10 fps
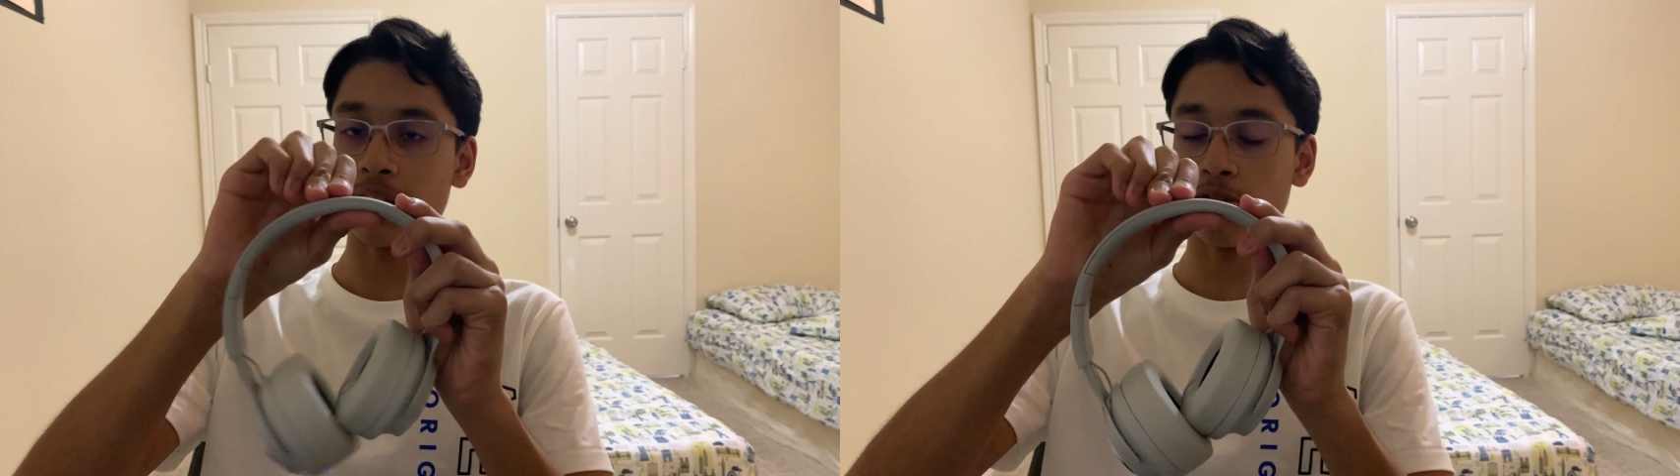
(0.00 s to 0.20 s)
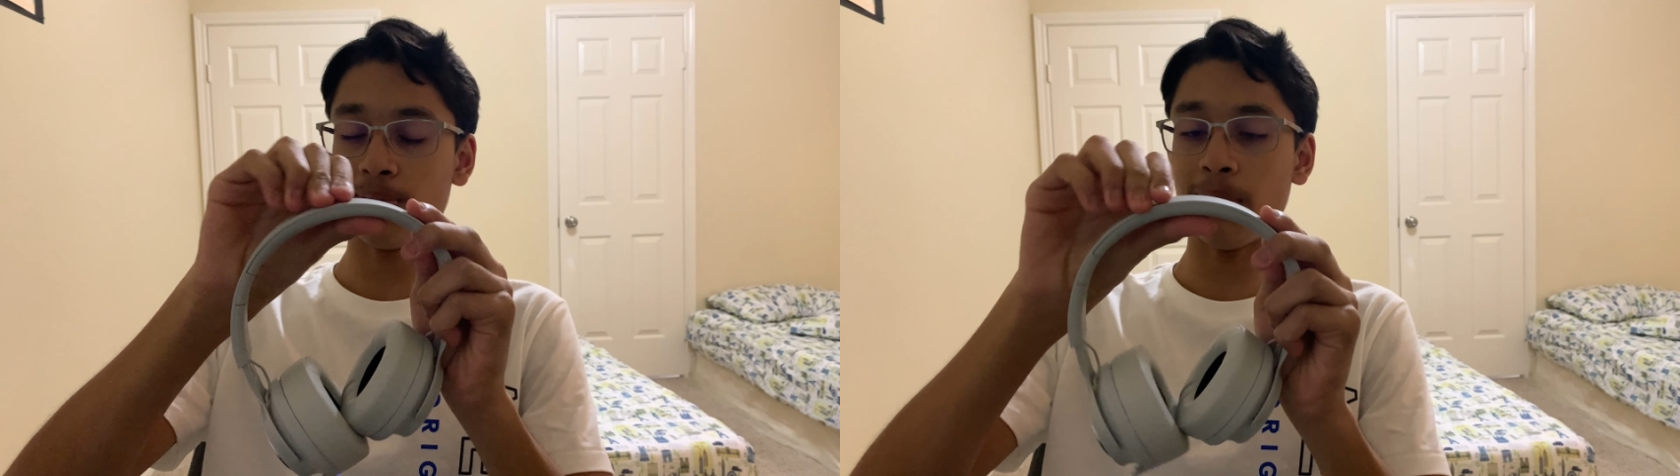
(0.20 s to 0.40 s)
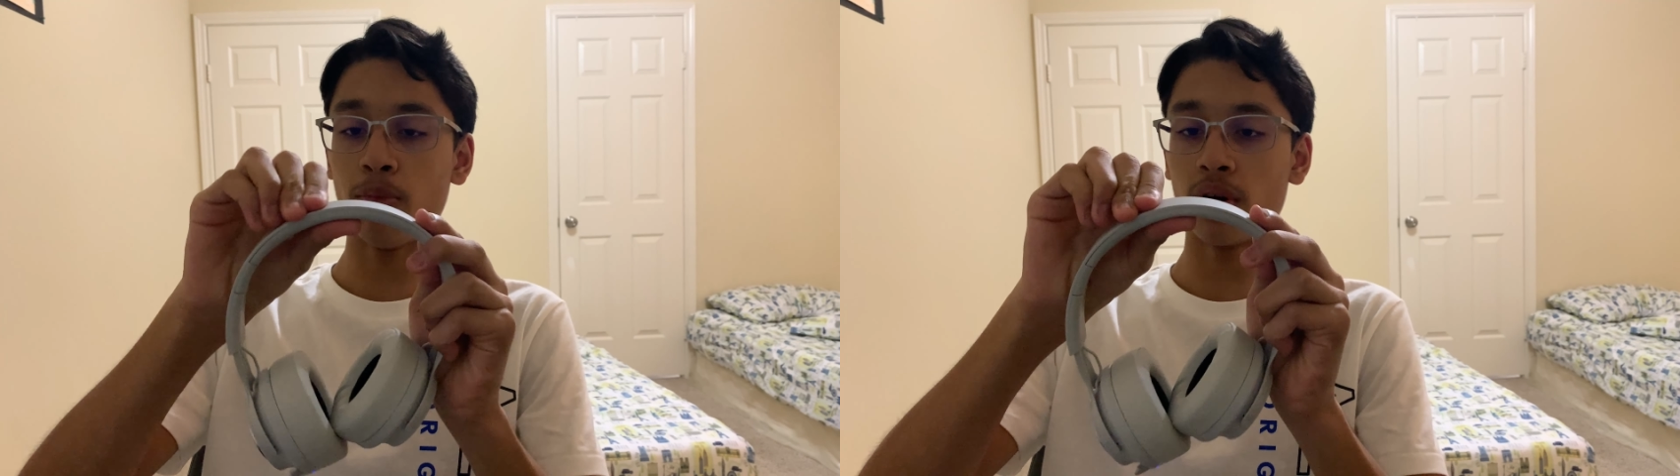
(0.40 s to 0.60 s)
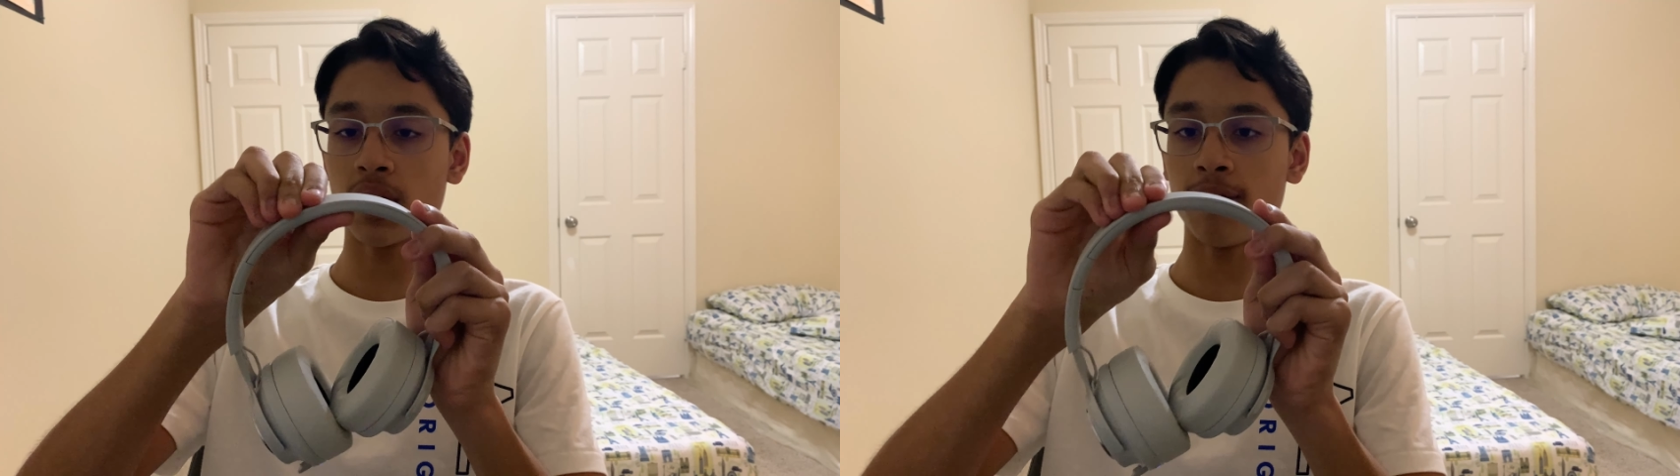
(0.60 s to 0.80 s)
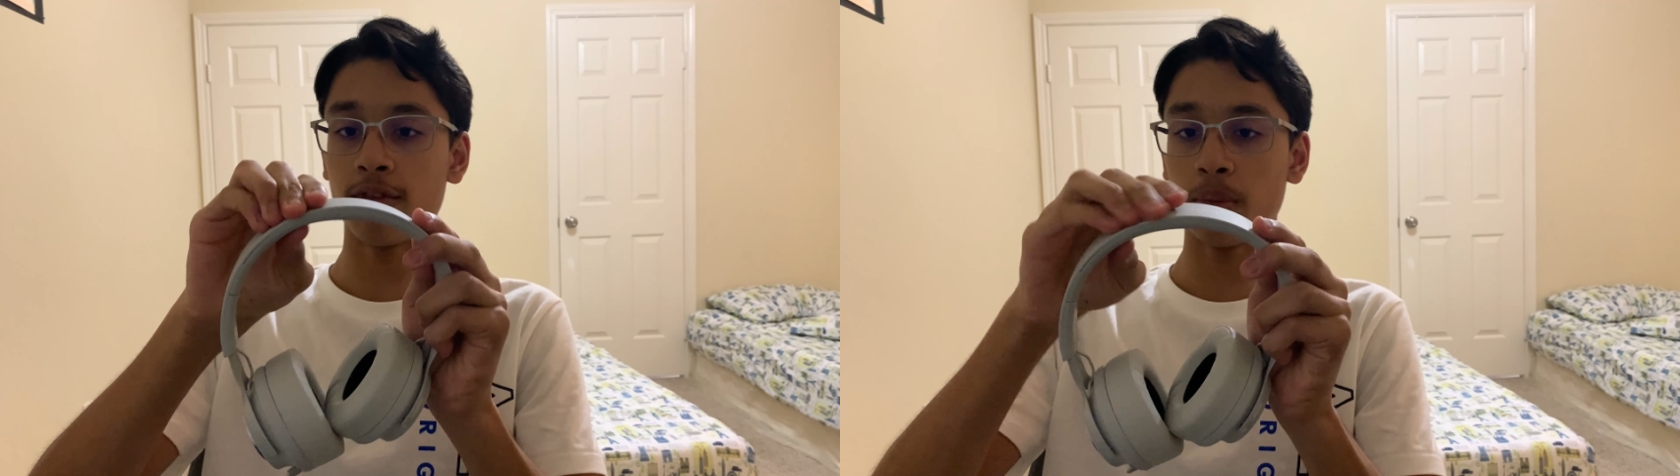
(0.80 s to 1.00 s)
it would be more
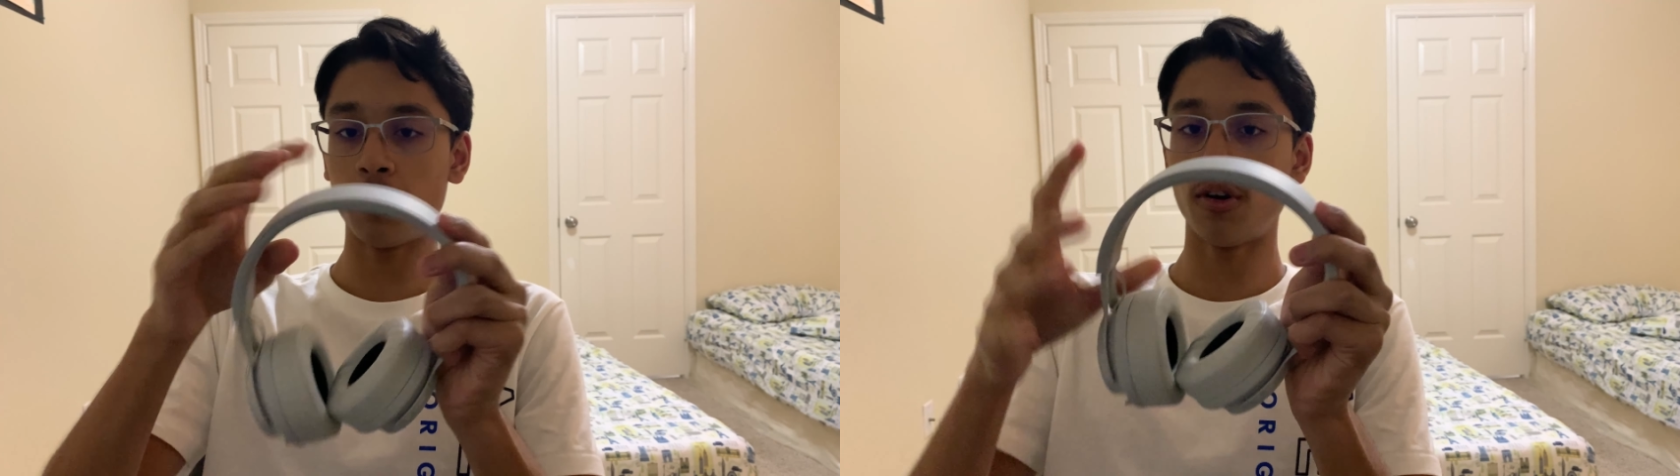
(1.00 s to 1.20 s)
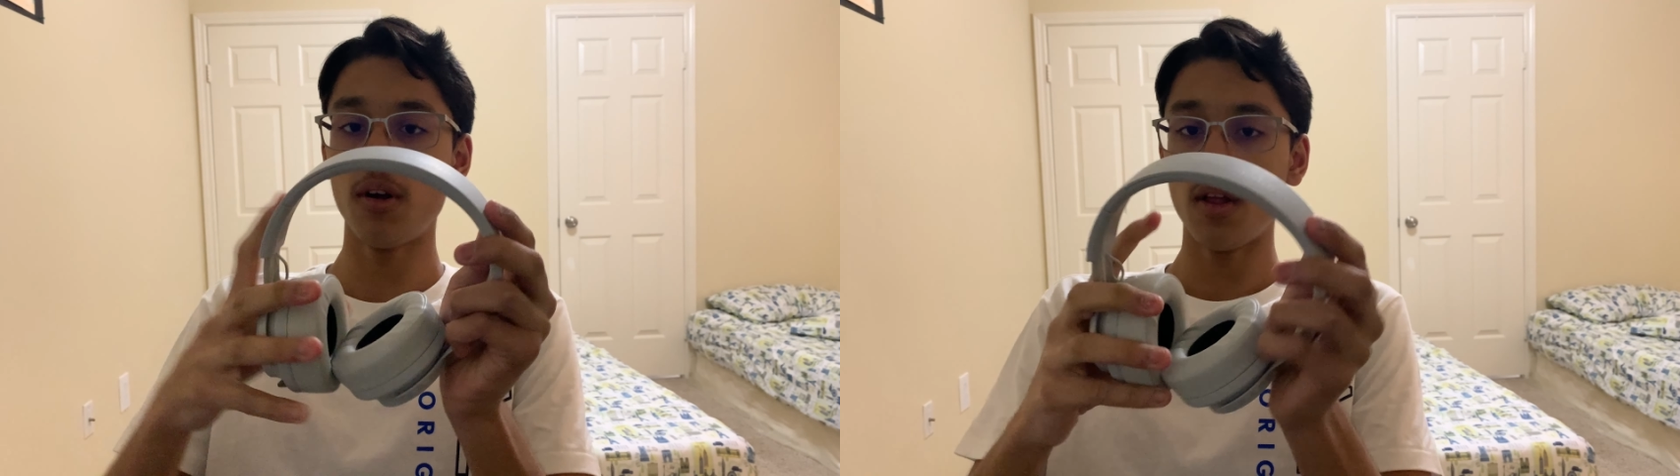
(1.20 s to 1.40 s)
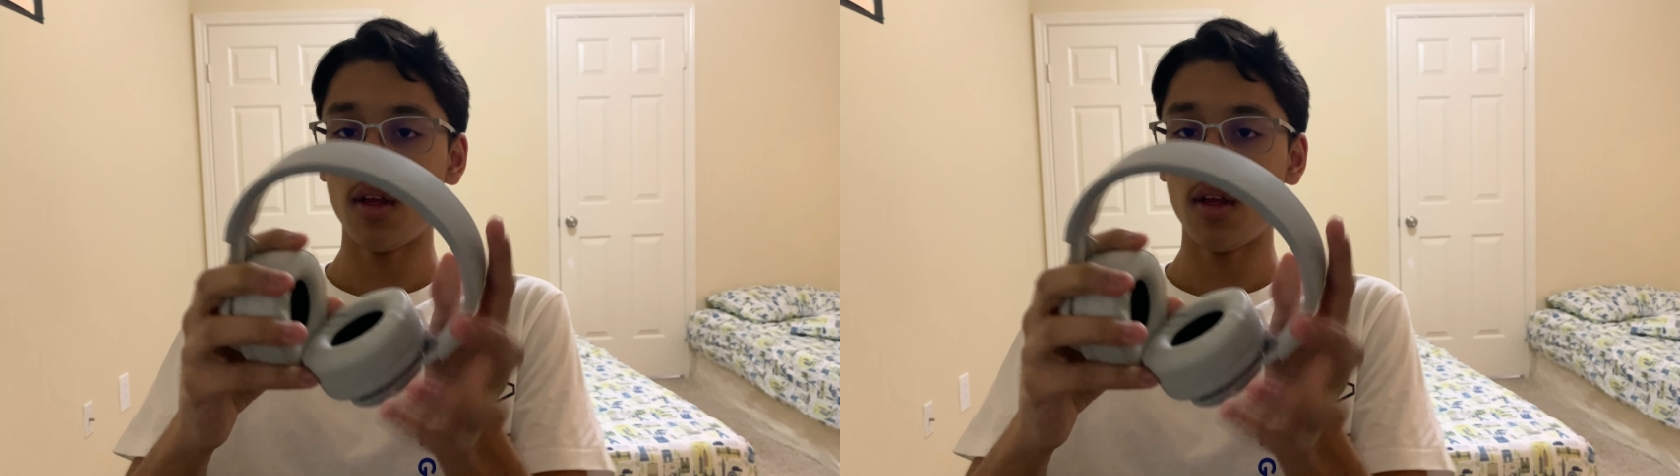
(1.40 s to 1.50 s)
comfortable.